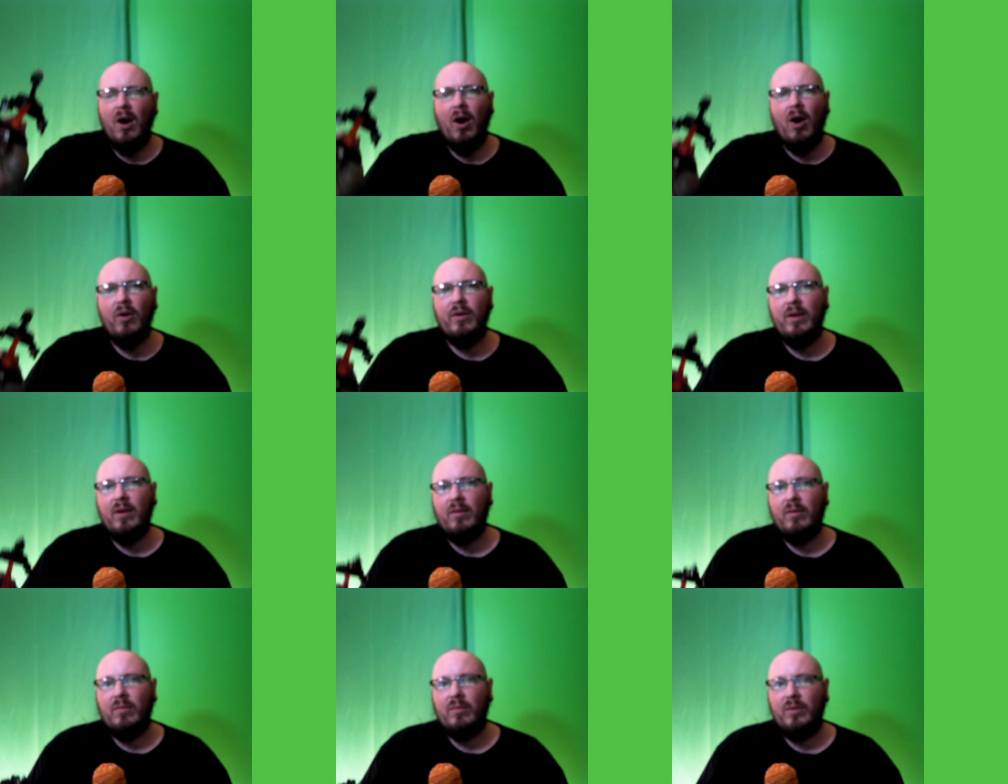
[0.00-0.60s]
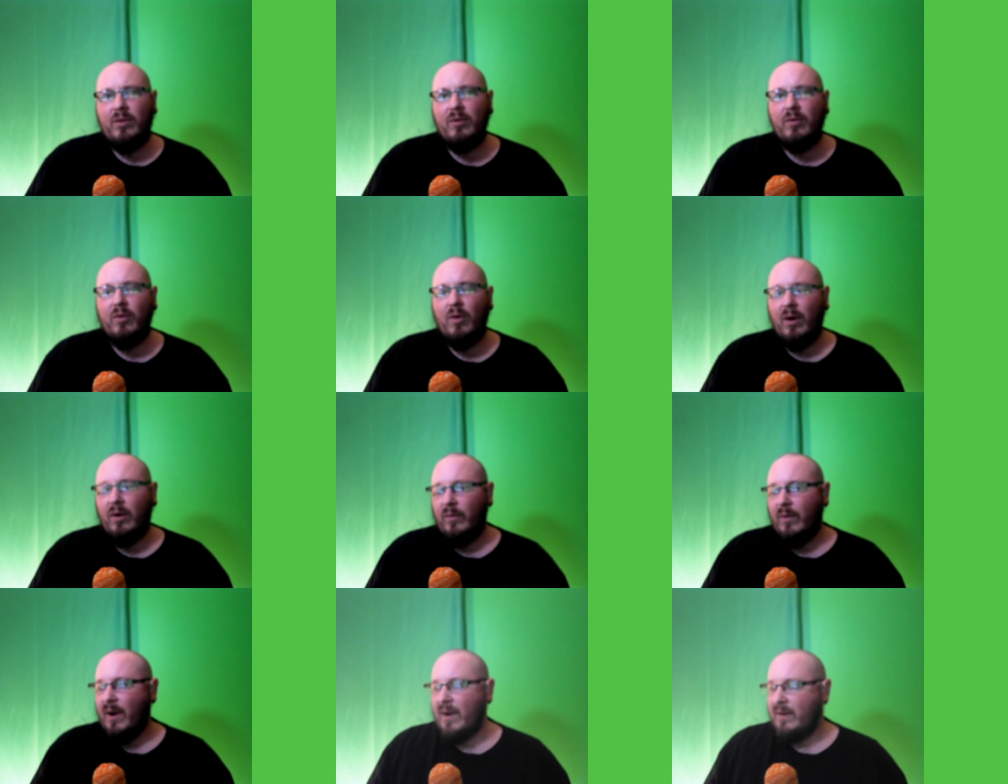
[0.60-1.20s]
Oh, you
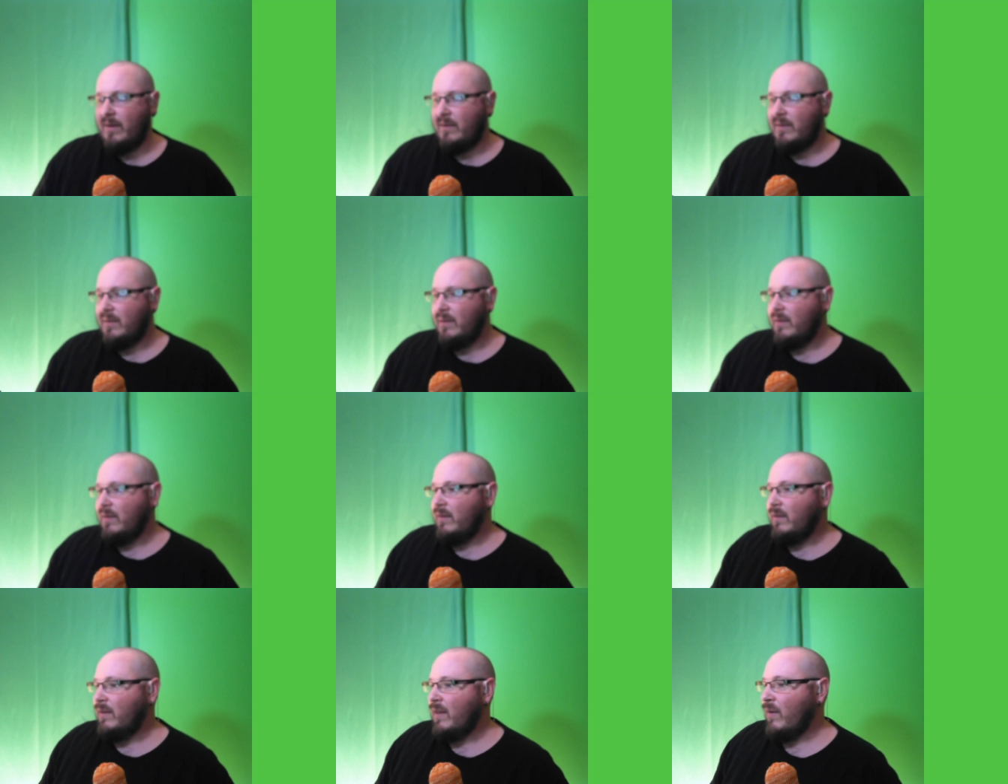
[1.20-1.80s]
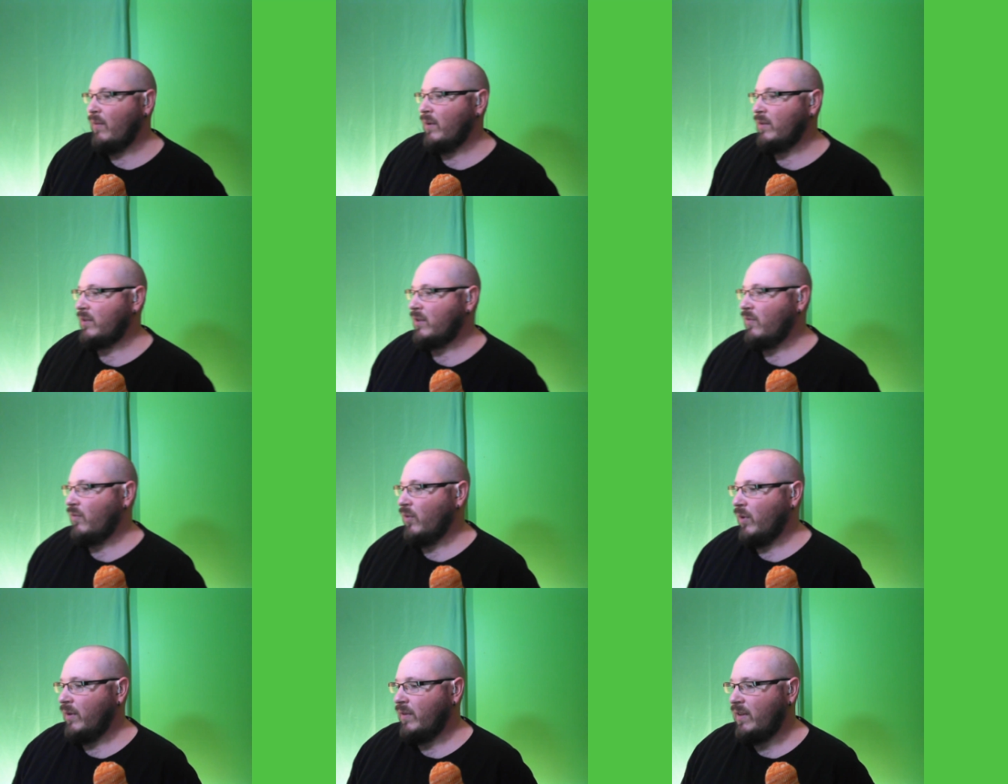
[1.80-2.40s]
are right. That was
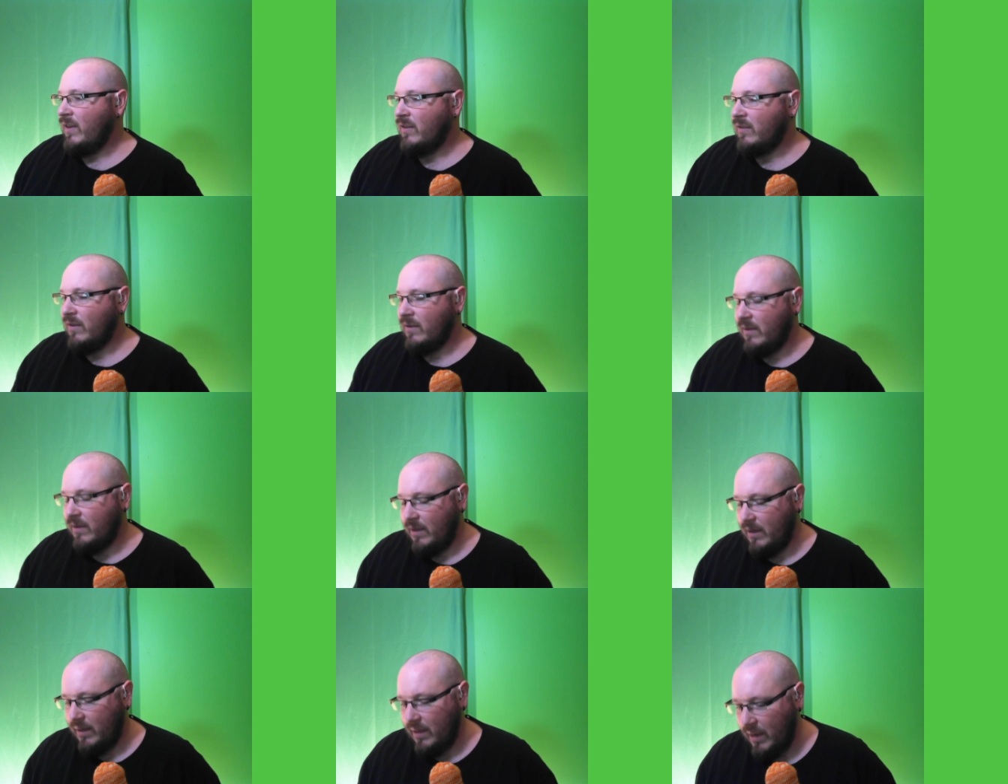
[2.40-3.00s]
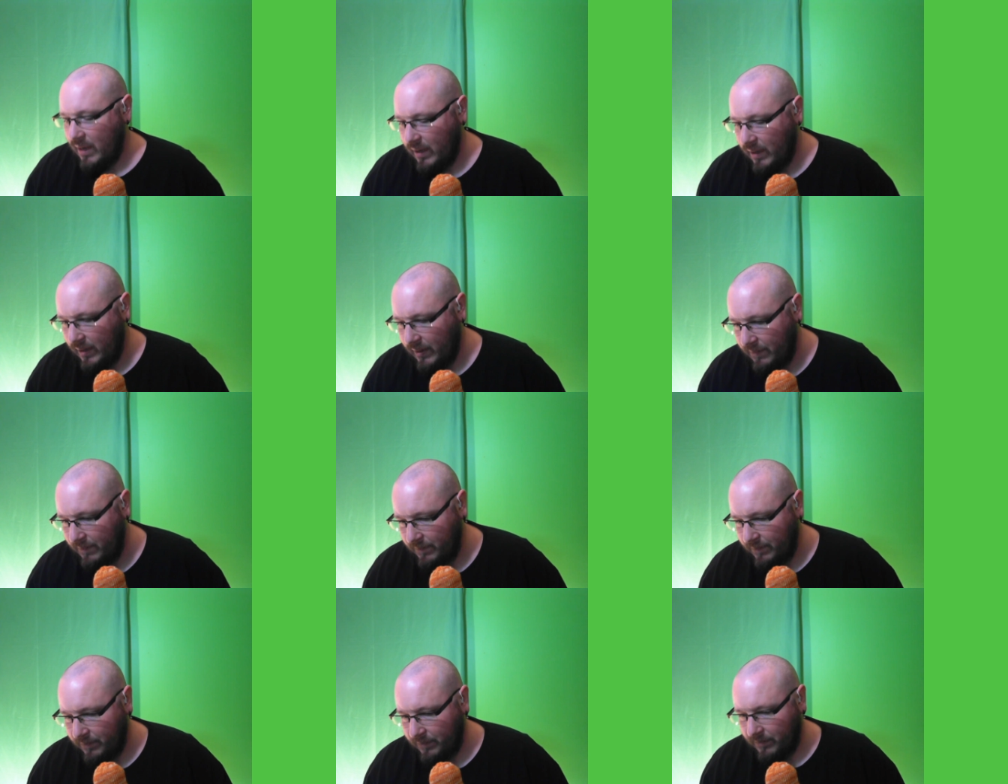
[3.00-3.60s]
K'vort. These are
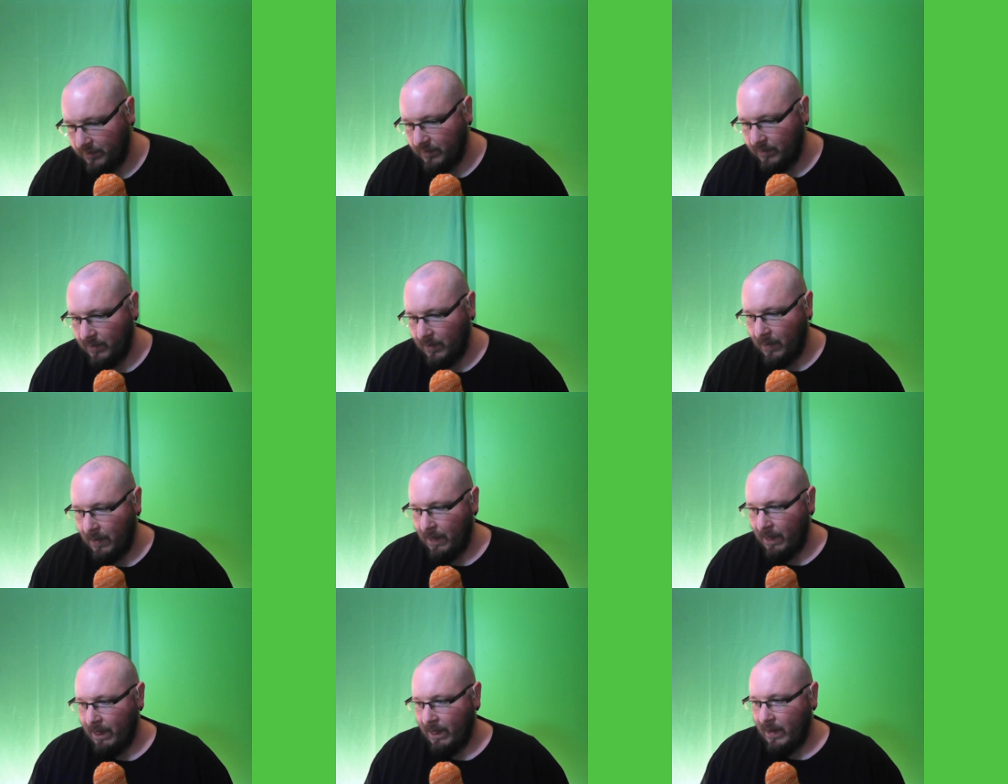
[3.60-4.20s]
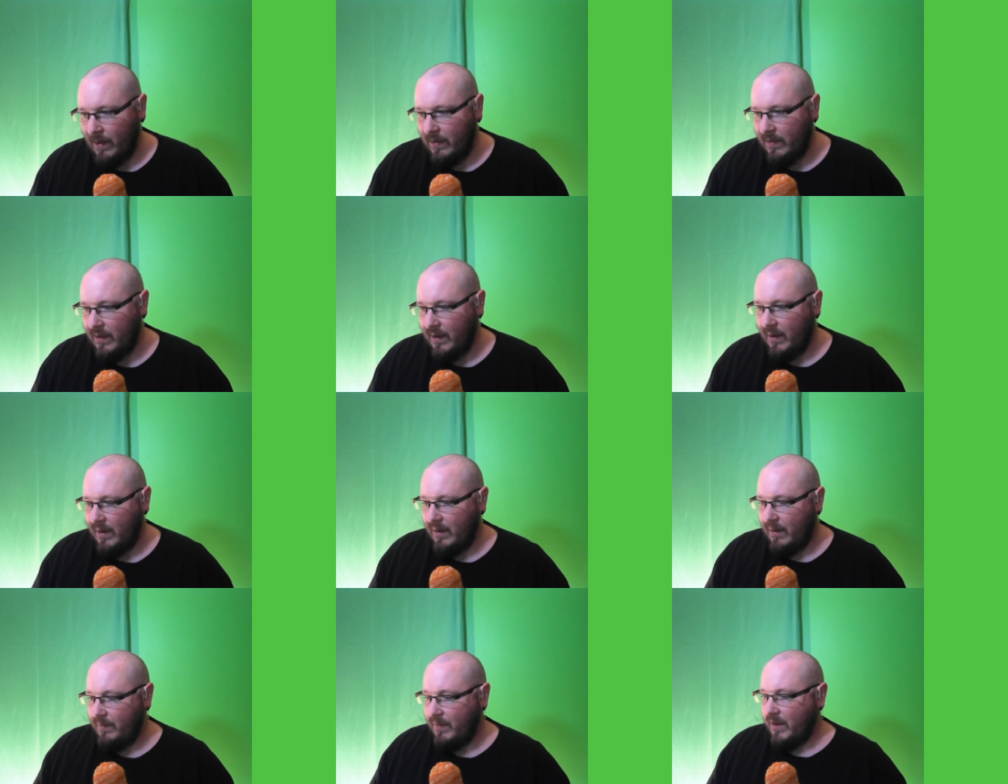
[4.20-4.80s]
the
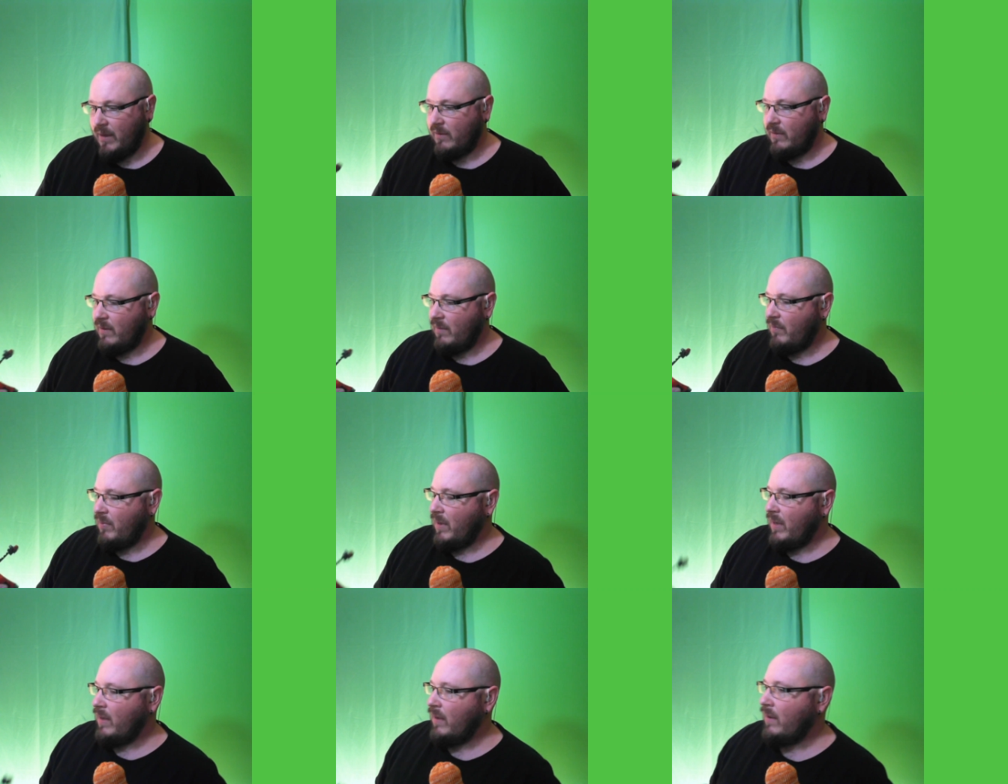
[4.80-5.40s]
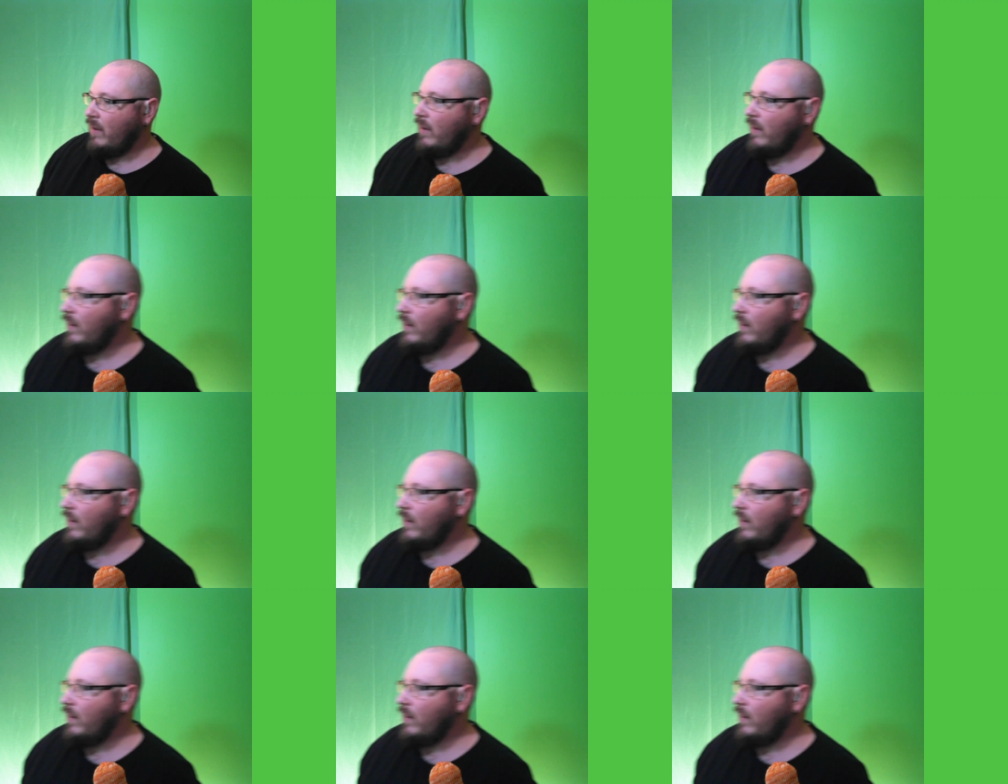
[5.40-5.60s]
Bands of the Bee.